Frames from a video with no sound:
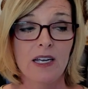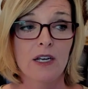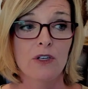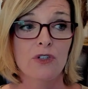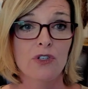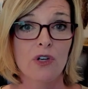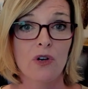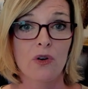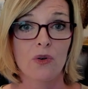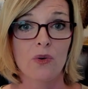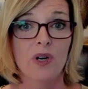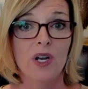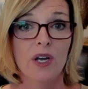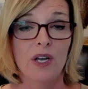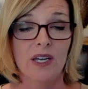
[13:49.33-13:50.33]

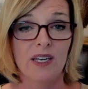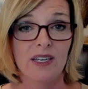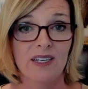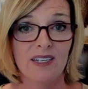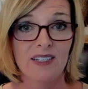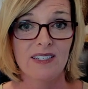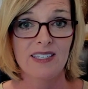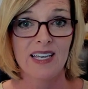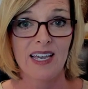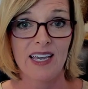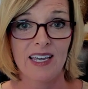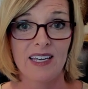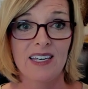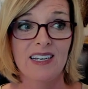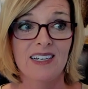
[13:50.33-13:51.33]
So it is
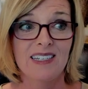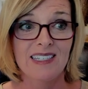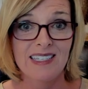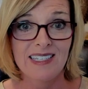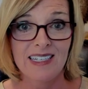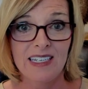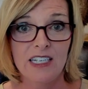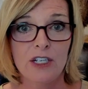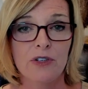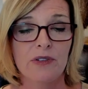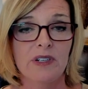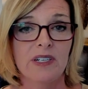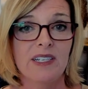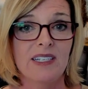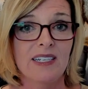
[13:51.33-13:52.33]
a
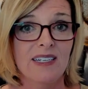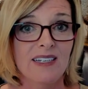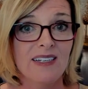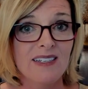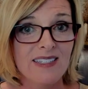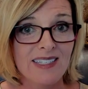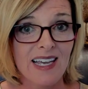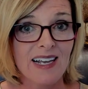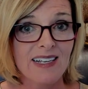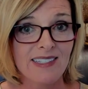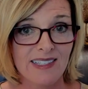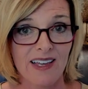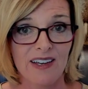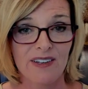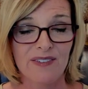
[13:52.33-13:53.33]
secret sex
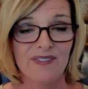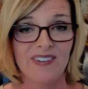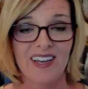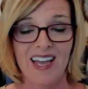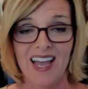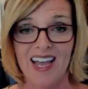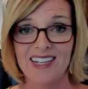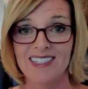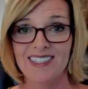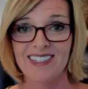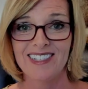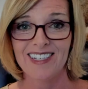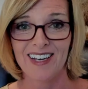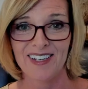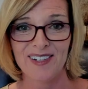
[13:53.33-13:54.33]
life, hence the
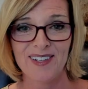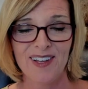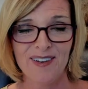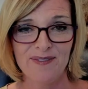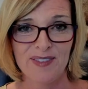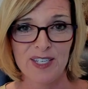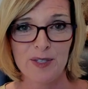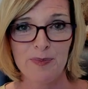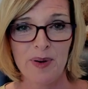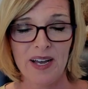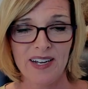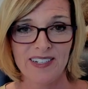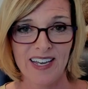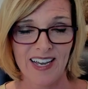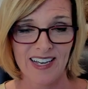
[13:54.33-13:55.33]
title of this
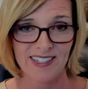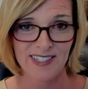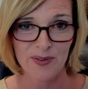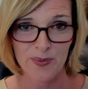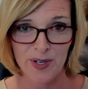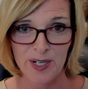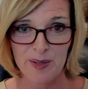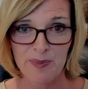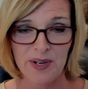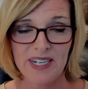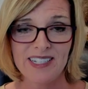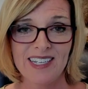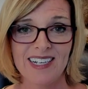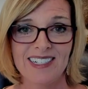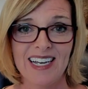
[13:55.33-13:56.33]
podcast. And we're going to
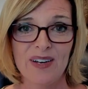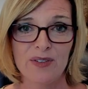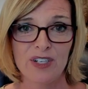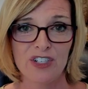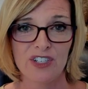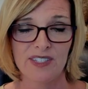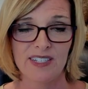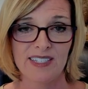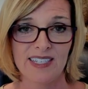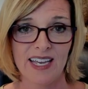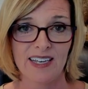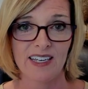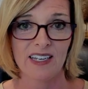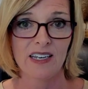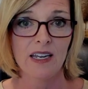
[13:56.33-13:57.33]
break that down in just a
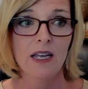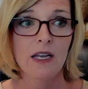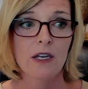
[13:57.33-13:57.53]
second.